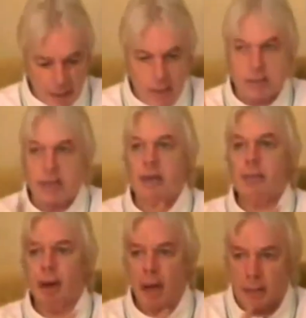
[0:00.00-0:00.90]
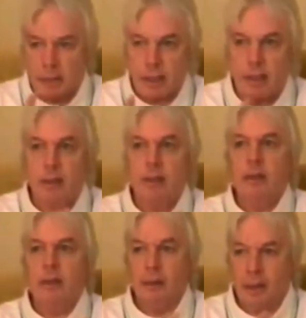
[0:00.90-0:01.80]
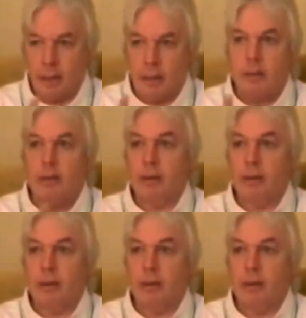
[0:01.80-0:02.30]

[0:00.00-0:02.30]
destabilizing the